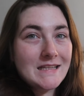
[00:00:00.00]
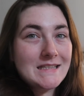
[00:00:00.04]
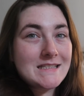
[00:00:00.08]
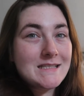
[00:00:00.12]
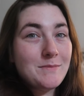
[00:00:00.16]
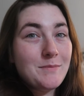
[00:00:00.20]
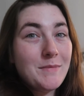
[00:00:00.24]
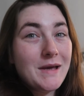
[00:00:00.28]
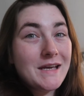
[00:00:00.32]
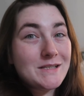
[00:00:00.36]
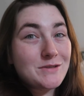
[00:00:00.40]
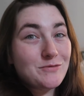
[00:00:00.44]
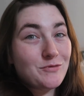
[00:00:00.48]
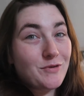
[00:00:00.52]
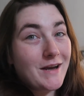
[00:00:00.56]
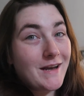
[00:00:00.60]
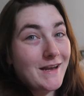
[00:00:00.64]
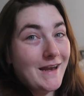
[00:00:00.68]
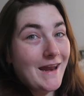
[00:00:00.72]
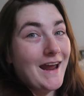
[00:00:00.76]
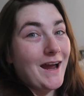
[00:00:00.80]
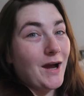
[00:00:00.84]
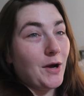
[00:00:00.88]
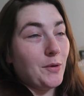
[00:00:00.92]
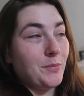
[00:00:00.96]
It's a mess
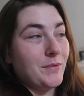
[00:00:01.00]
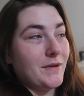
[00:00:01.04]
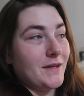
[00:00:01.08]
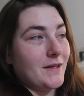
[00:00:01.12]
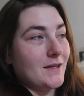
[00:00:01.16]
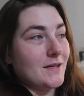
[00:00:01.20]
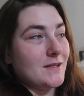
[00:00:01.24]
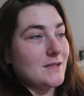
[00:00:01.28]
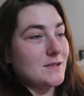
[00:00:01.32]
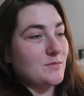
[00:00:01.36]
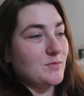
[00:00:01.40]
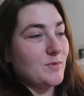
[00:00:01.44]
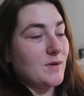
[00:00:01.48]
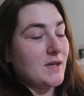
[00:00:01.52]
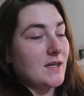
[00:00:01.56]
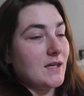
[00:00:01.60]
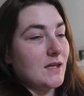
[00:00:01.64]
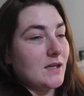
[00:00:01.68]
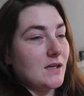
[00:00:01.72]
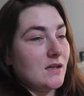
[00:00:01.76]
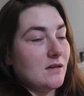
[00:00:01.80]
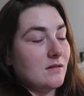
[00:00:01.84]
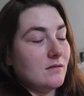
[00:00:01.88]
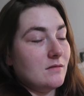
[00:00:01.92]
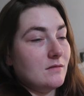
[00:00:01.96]
right now because
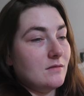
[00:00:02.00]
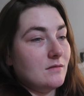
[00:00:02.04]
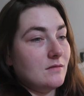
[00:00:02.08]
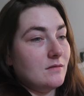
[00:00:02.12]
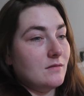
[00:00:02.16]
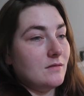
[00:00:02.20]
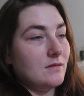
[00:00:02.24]
we